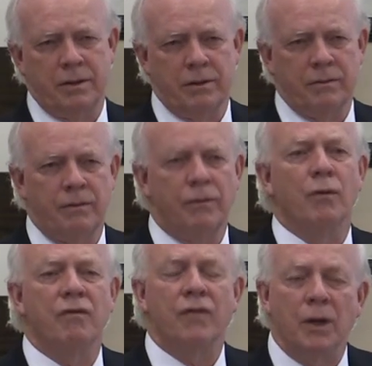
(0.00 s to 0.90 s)
the
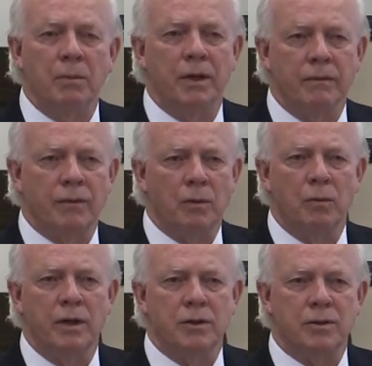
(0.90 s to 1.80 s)
fulfillment for
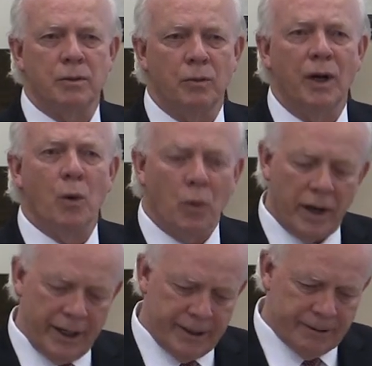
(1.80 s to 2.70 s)
which we
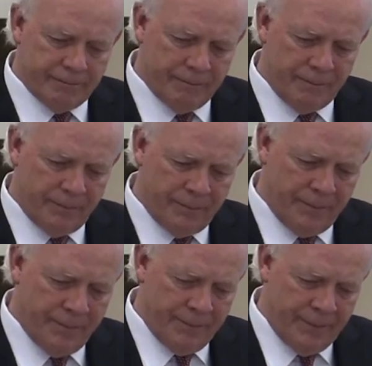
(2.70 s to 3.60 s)
await.
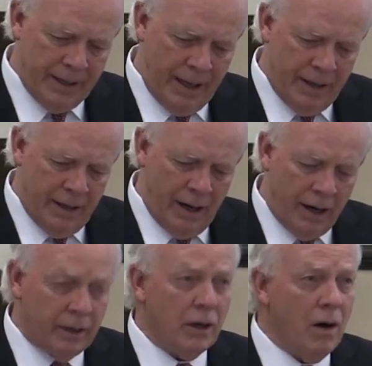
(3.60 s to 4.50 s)

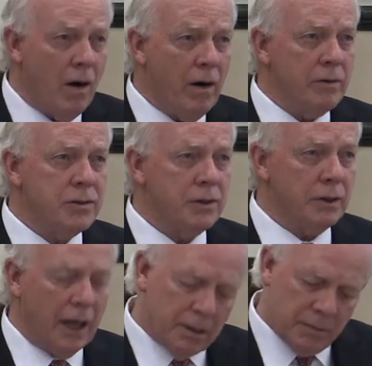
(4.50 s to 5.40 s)
Our hearts
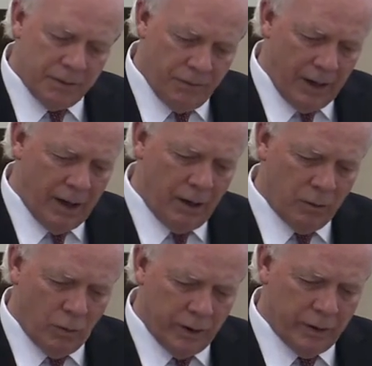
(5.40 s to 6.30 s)
can be
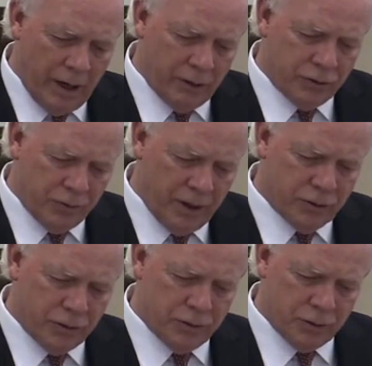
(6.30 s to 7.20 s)
found where our
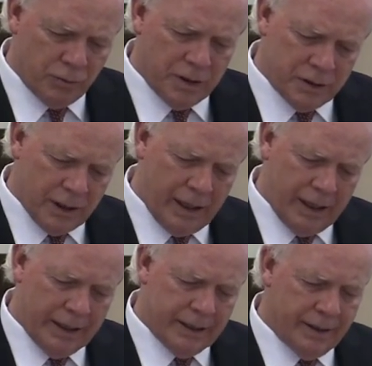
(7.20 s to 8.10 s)
treasures
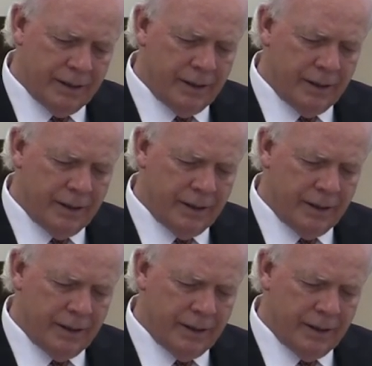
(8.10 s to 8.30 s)
reside